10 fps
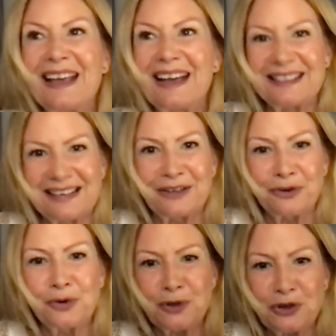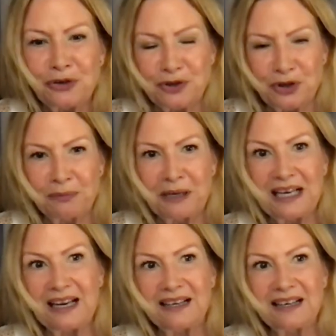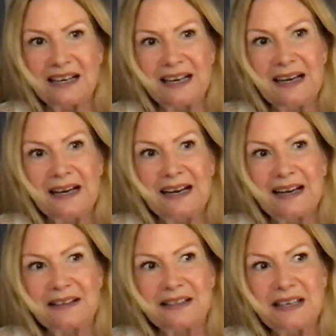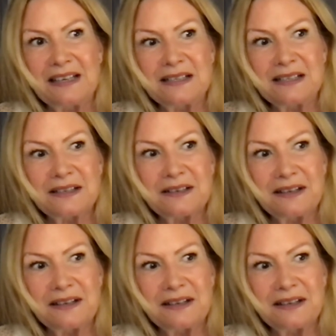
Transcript: and then in Rostorf, Germany, and he's